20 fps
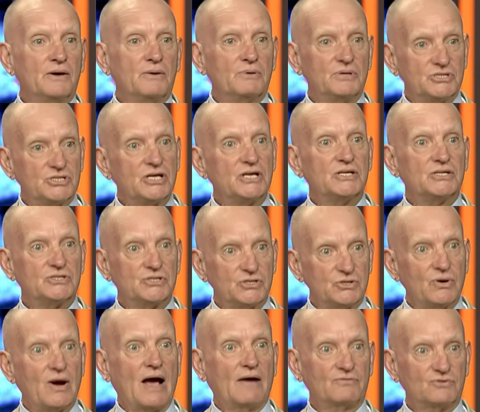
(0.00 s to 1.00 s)
which is
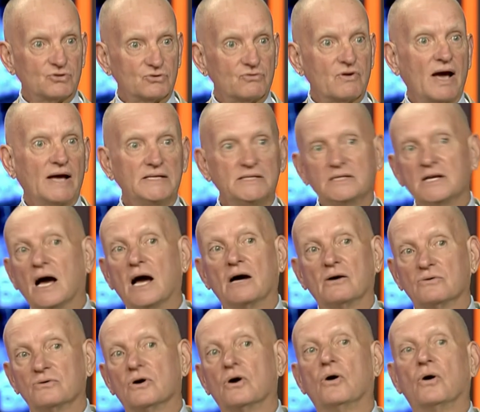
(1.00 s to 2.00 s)
you have to write
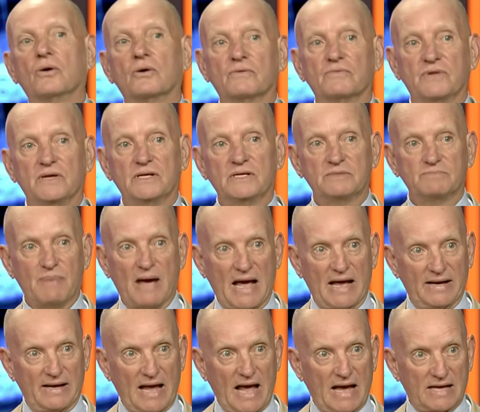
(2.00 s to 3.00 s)
down all of these bad